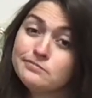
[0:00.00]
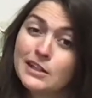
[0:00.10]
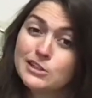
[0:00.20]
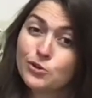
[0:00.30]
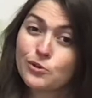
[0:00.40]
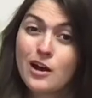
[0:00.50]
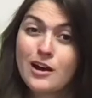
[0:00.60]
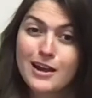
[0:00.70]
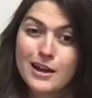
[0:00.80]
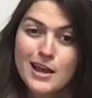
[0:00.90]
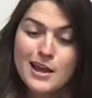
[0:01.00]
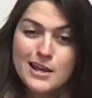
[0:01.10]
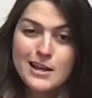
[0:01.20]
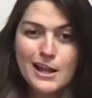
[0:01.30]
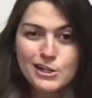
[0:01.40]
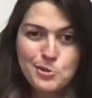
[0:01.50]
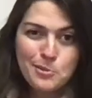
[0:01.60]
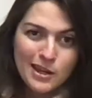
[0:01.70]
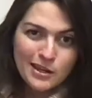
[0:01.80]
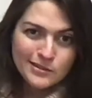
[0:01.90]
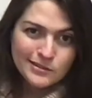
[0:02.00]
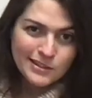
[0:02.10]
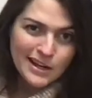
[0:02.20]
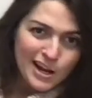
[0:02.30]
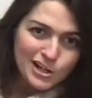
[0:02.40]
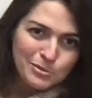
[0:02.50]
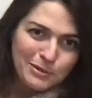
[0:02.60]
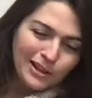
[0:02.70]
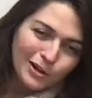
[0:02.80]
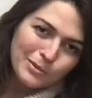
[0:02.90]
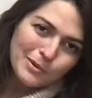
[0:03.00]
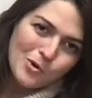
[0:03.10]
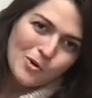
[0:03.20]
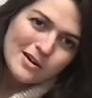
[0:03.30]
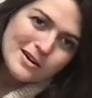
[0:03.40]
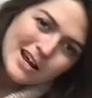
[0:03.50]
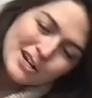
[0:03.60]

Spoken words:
And so God nudged me a little bit more.